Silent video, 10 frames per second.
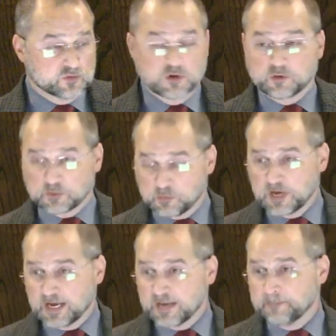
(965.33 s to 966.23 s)
drunk with
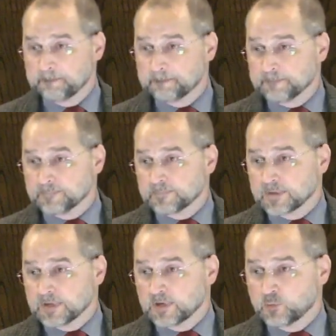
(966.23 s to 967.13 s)
wine.
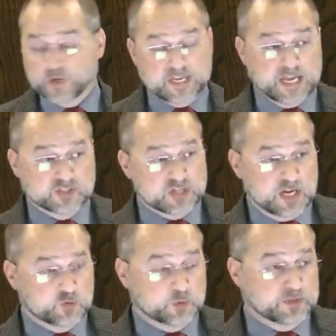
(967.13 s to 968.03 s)
We can't
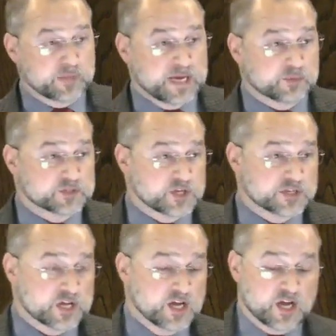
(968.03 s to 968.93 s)
change what the Bible
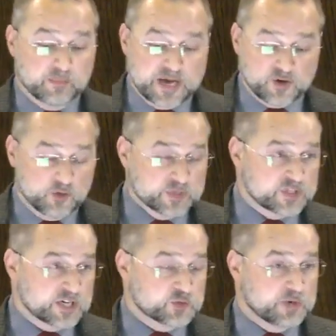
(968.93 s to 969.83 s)
says about
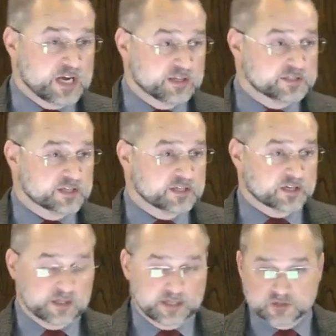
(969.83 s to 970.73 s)
homosexuality.
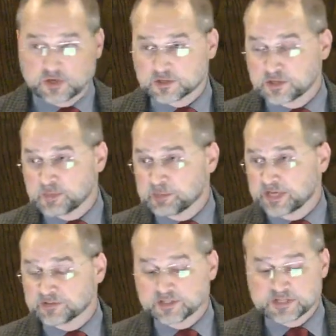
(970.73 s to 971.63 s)
Now, Glenn talks some
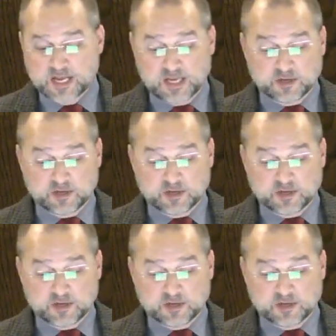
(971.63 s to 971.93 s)
about this.